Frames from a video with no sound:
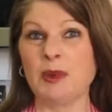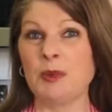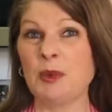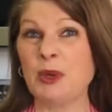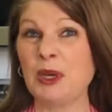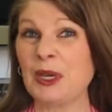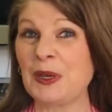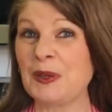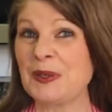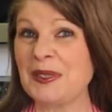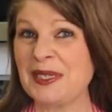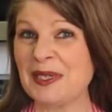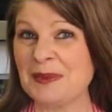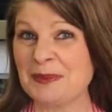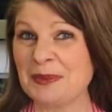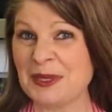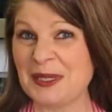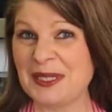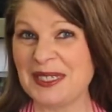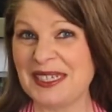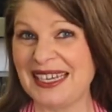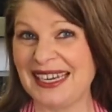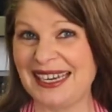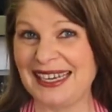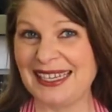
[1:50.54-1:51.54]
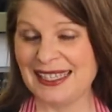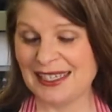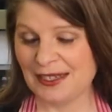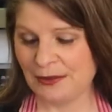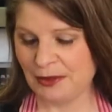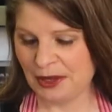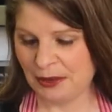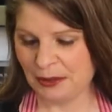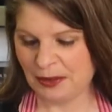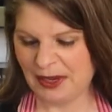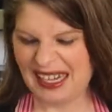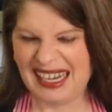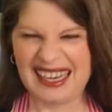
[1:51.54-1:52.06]
But we'll go simple today, so
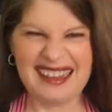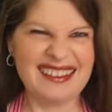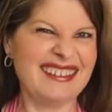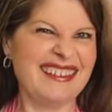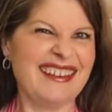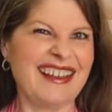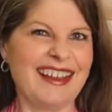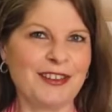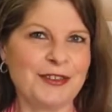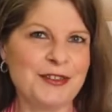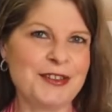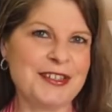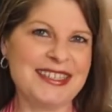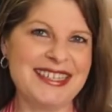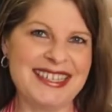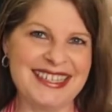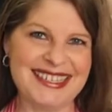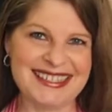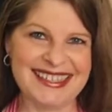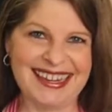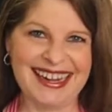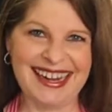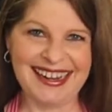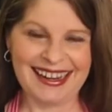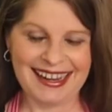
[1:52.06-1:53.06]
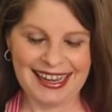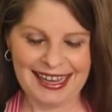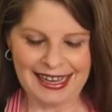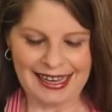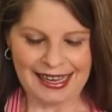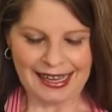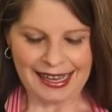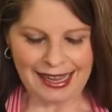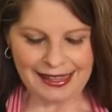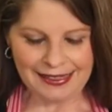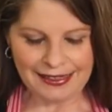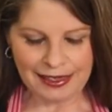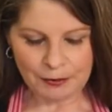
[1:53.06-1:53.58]
we won't add the extra seasoning.
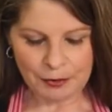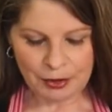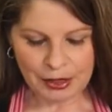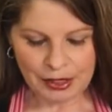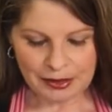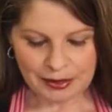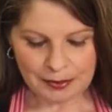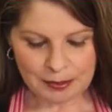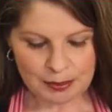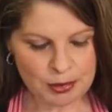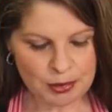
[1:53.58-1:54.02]
And then we're gonna